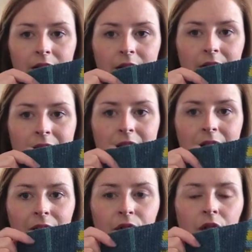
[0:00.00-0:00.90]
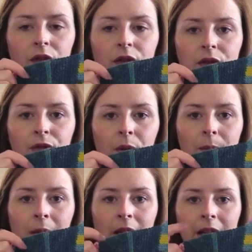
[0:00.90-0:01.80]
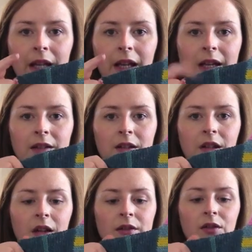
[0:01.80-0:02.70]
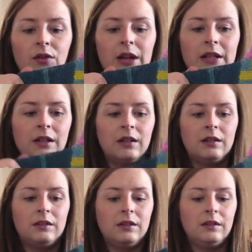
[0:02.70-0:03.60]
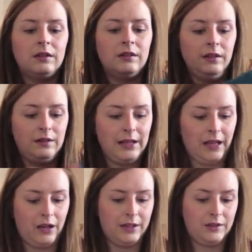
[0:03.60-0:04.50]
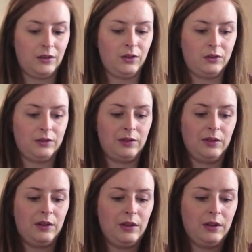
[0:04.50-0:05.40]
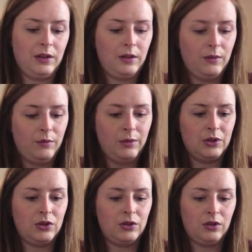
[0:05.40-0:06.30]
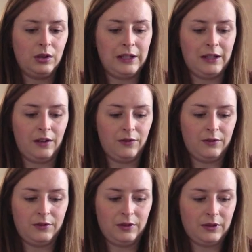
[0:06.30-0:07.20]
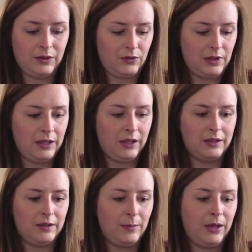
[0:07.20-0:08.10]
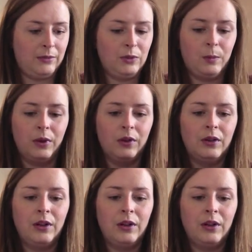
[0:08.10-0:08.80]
this is leftovers from my Eden Yarns Gradient knee-high socks, which I love. So it's really nice to be able to put